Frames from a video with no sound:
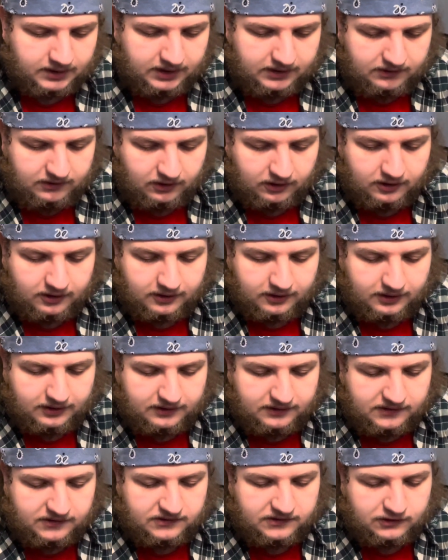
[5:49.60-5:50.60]
Dark,
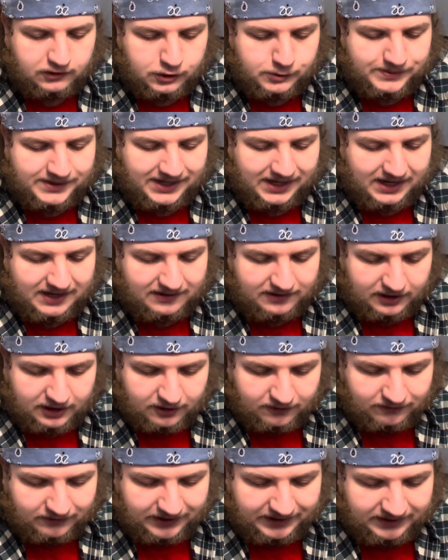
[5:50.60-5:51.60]
disturbing, and
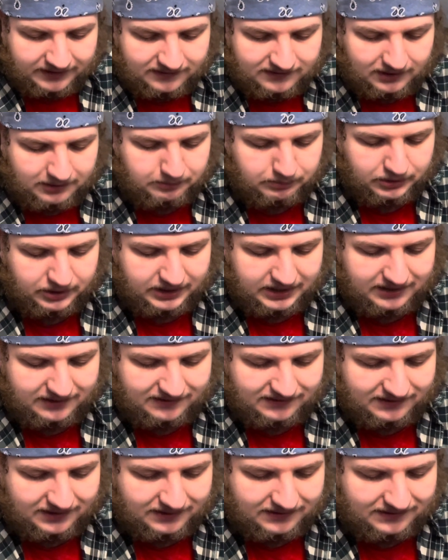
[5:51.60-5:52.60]
terrifying, said Bloody
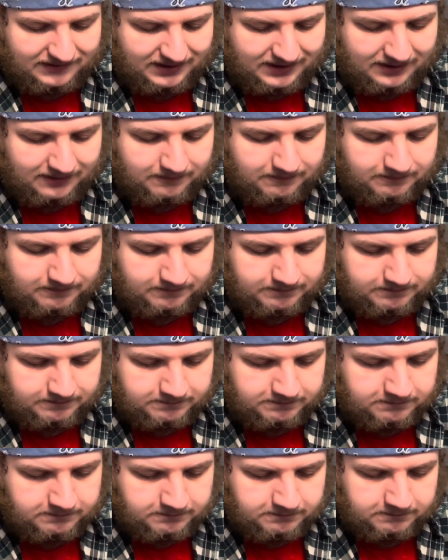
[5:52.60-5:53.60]
Disgusting.
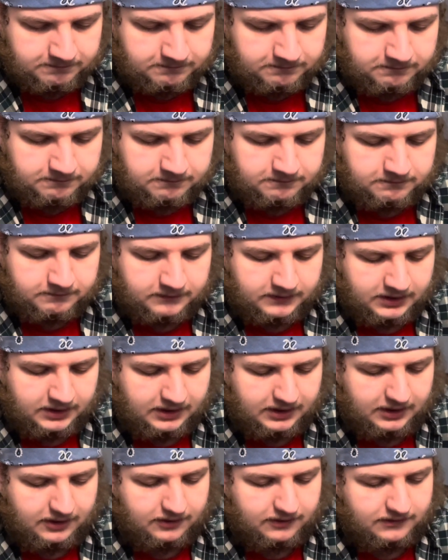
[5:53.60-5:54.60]

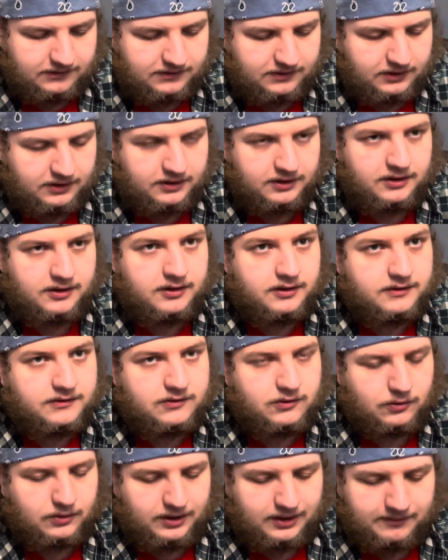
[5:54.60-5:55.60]
Here's the
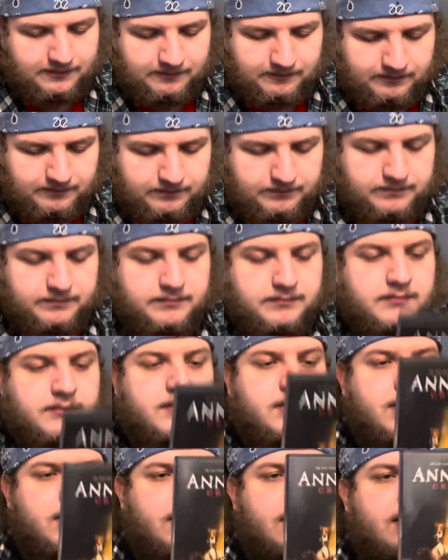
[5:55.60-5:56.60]
story.
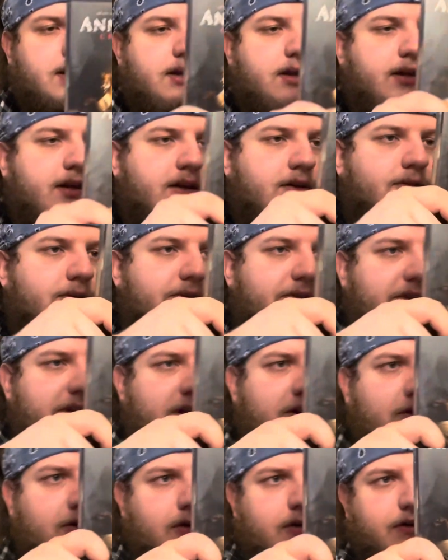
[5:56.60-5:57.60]
You've seen
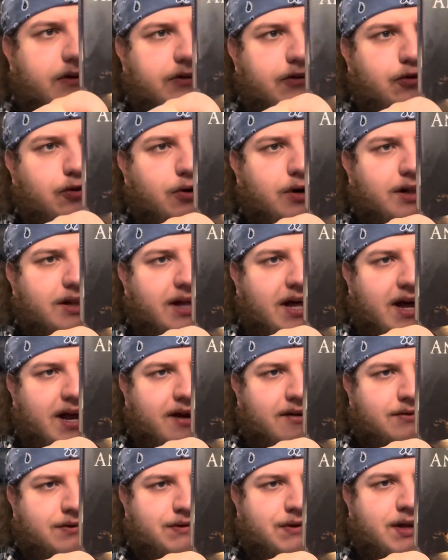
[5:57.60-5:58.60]
her destroy
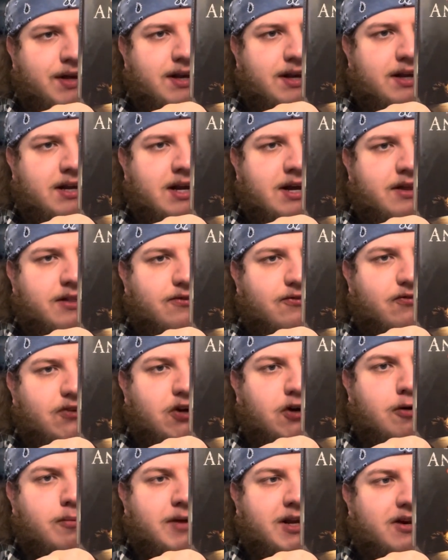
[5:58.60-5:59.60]
lives. Now the
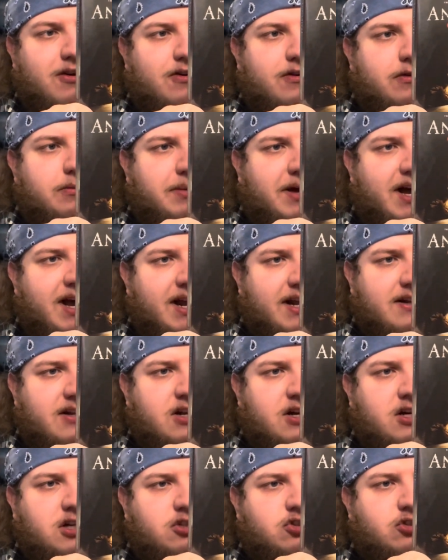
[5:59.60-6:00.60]
fear makers behind The
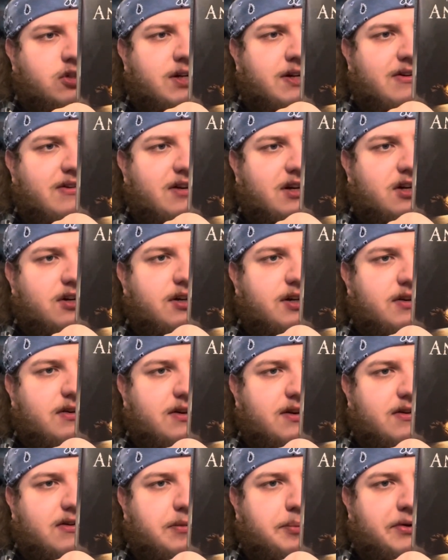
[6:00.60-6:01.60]
Conjuring dare you to
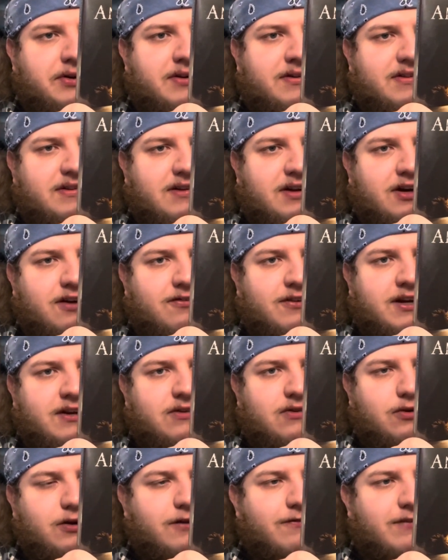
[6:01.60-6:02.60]
experience the terrifying
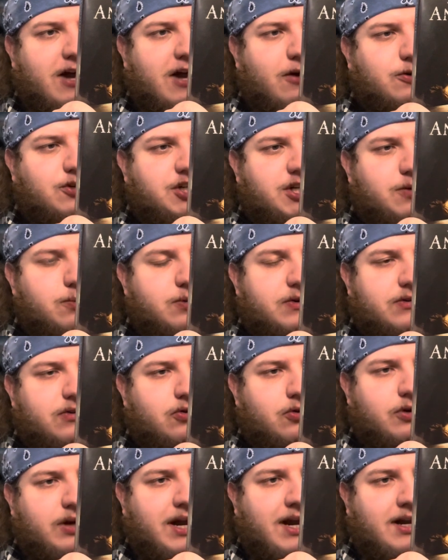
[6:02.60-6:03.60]
story of she was
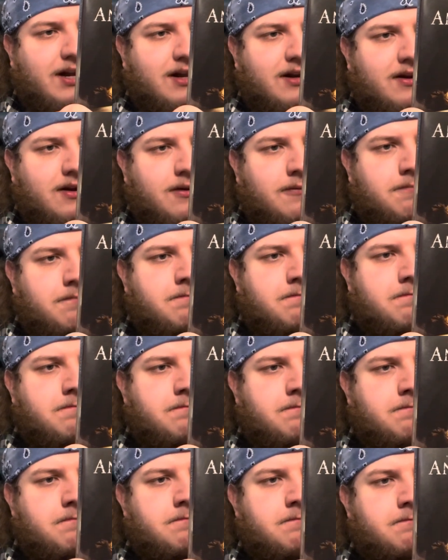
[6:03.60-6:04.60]
created.
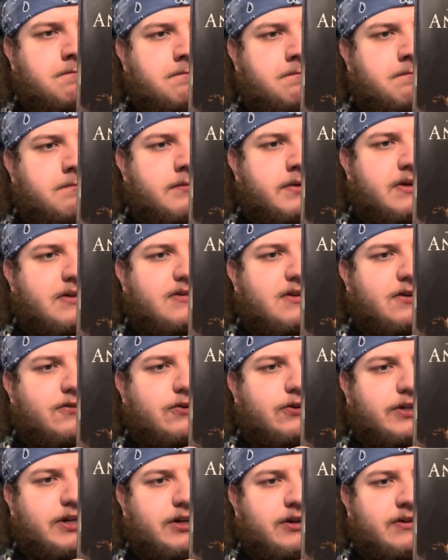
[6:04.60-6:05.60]

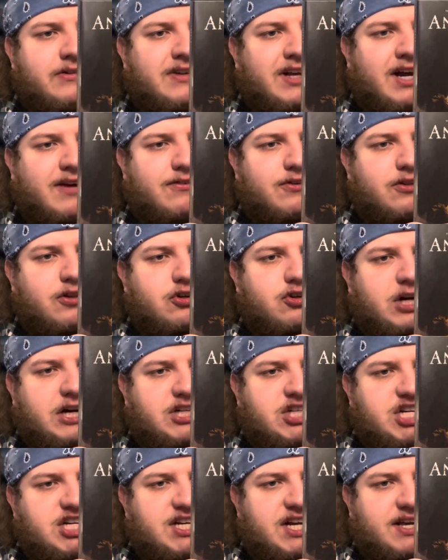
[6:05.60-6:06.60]
Several years after the
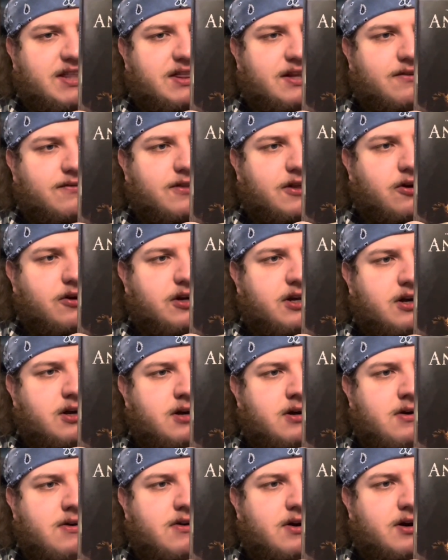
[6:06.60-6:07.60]
tragic death of their
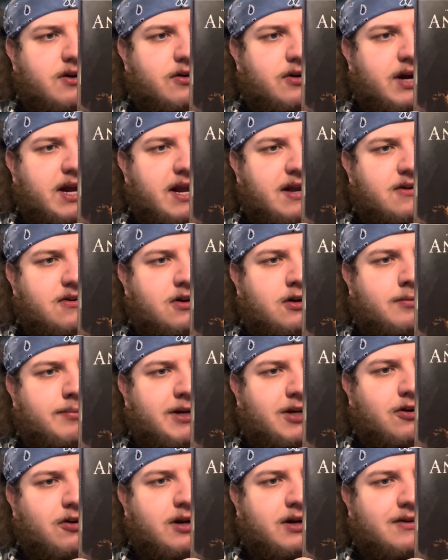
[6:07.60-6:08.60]
young daughter, a doll
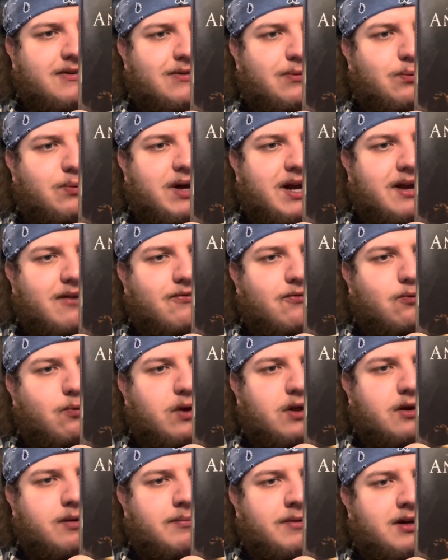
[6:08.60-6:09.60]
maker and his wife
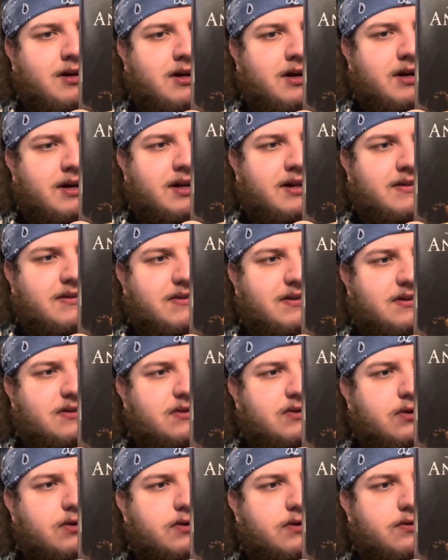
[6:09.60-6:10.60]
welcome a nun and 6
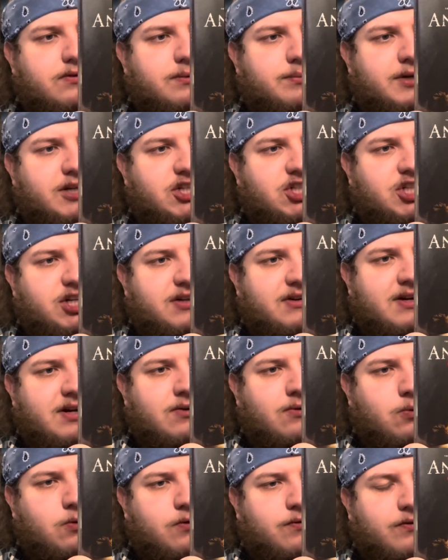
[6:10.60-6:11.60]
girls from a shut-down
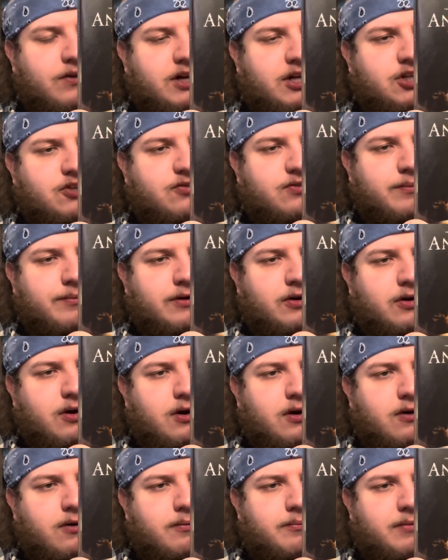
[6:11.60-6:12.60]
orphanage
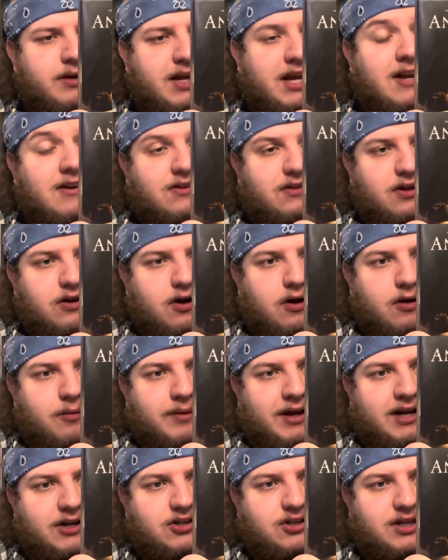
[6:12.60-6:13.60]
into their home,
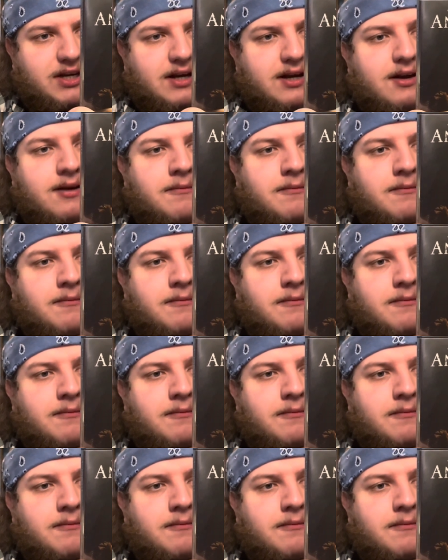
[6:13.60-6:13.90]
actually.